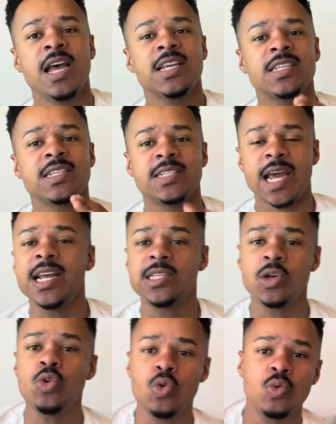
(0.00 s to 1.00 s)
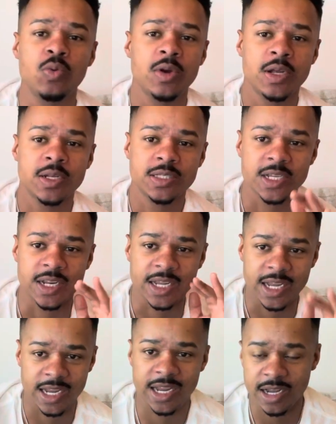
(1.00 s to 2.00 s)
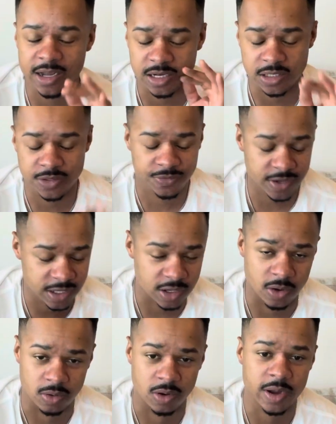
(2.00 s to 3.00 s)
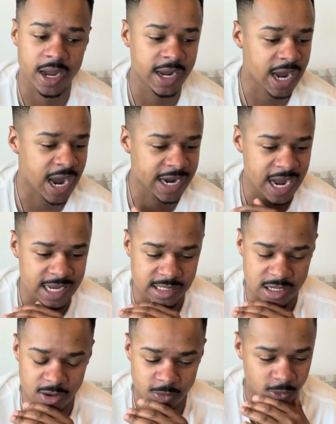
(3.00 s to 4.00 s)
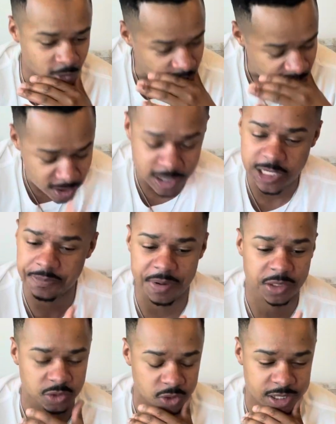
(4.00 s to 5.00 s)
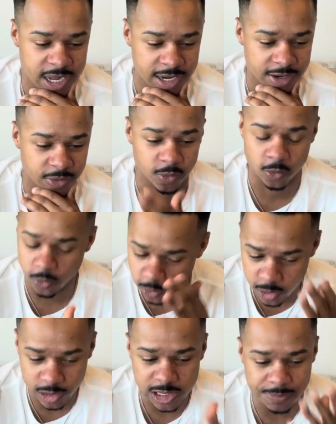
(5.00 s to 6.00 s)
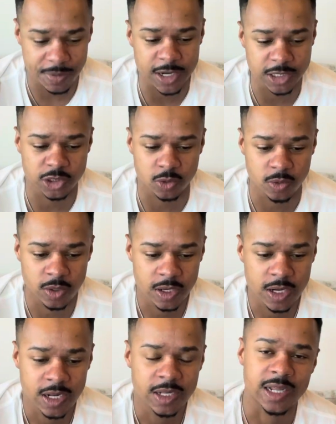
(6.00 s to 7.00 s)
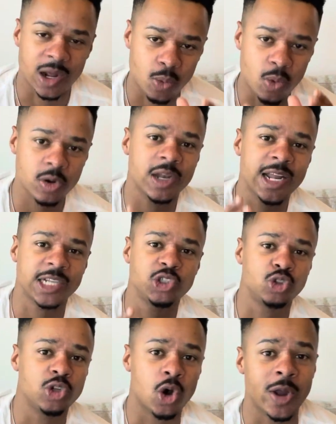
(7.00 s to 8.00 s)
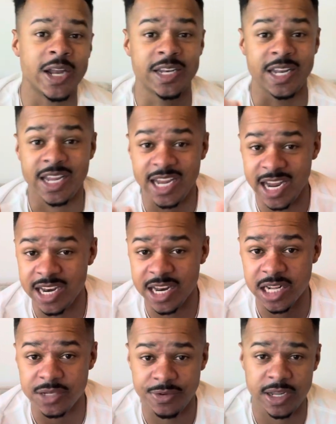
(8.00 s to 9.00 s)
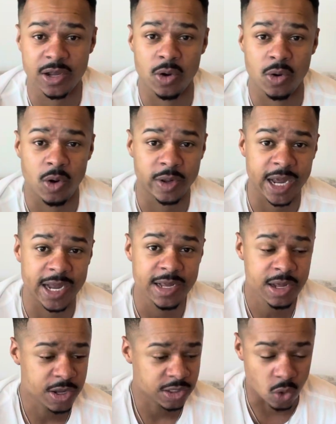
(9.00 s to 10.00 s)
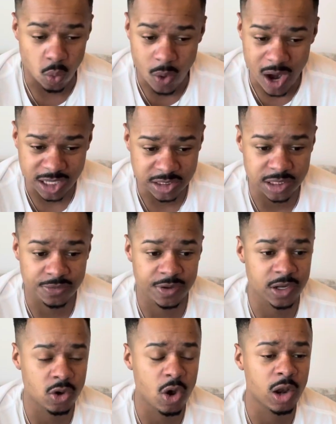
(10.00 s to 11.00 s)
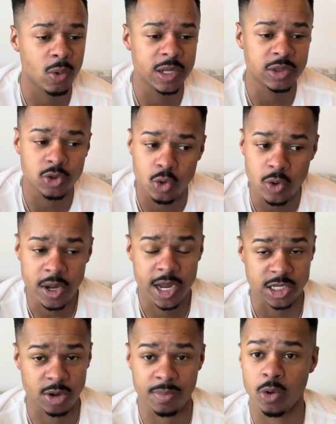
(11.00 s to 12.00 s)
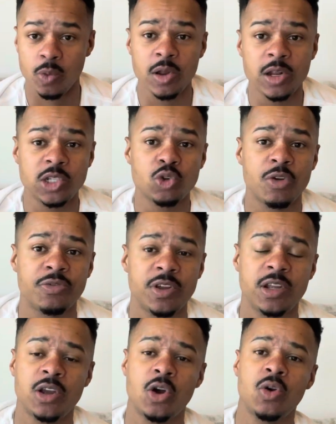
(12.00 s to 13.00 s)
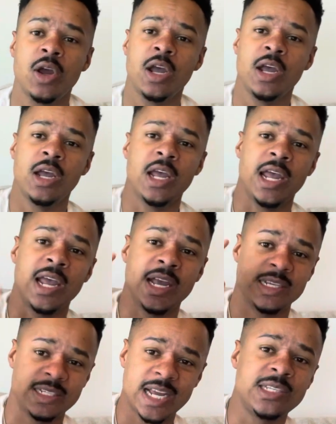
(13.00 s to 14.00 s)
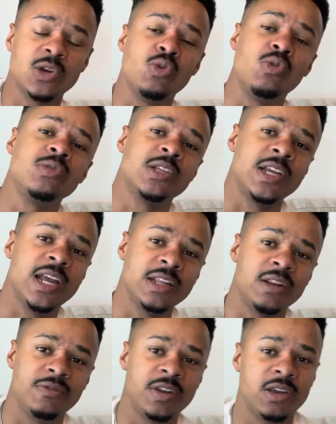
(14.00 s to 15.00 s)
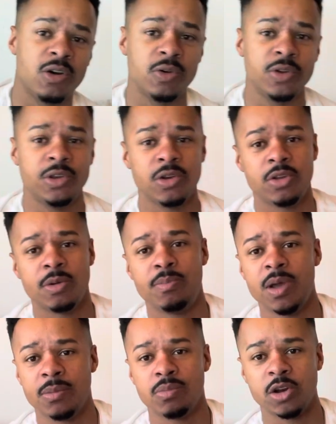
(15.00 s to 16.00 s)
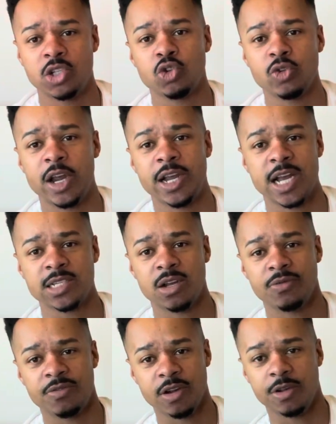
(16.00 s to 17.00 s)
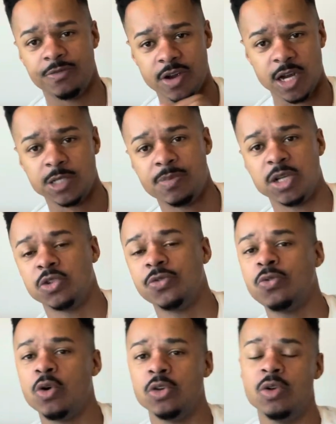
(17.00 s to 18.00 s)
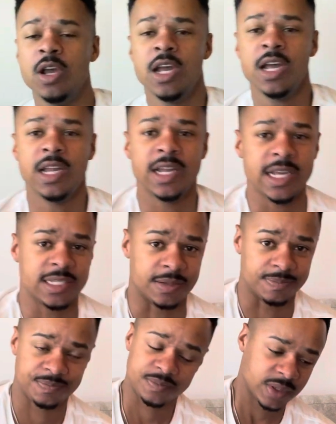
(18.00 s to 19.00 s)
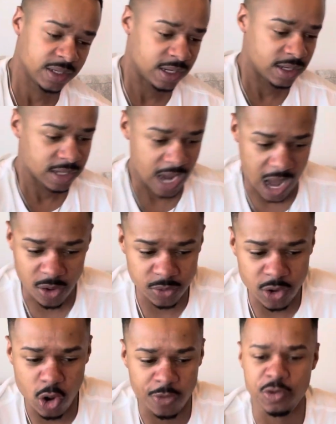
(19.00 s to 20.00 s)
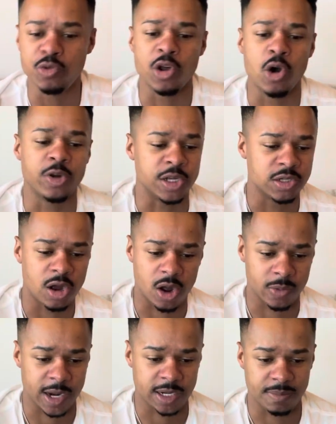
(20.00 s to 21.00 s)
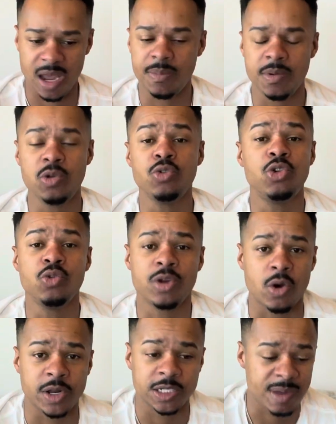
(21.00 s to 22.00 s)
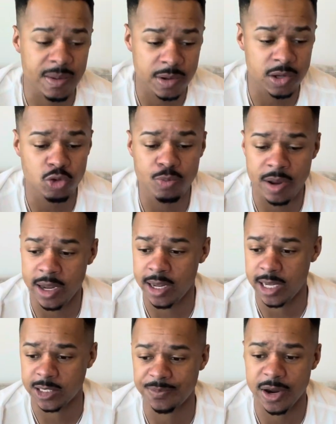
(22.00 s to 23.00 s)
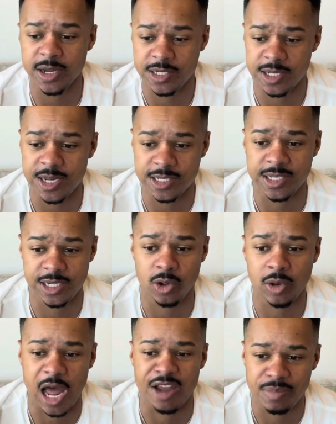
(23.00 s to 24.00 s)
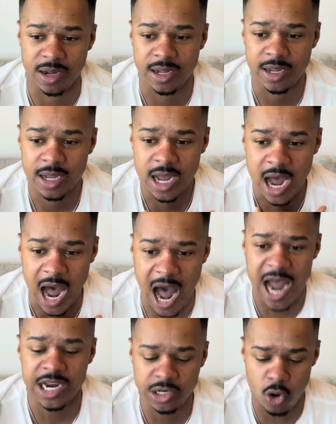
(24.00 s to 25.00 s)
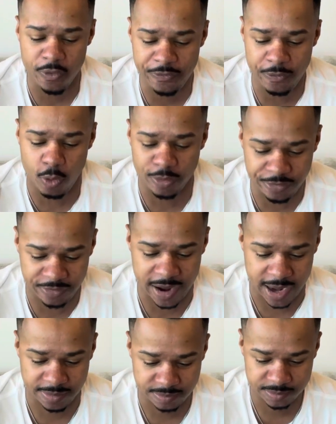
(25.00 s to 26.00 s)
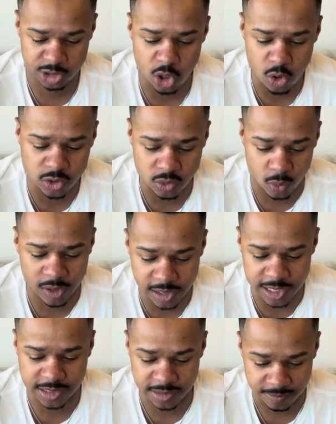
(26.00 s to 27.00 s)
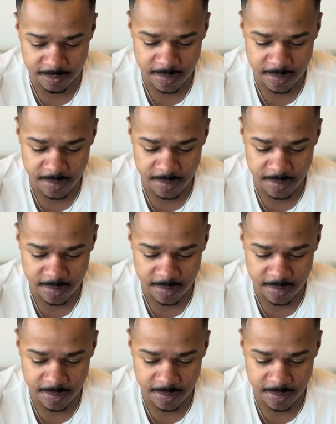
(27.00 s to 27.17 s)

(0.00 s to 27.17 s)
stay tuned to the end of this video, okay? I got something really special today, really special that I want to let you know at the end of this video, okay? So watch this video all the way through. It's going to be a really short video. And stay tuned to the end of the video. You know your big brother Tren got something very, very special for you. Listen, I don't know if you know this already. Maybe you do know this. Maybe you've been experiencing this in your life, but I know for a fact, chosen one, listen,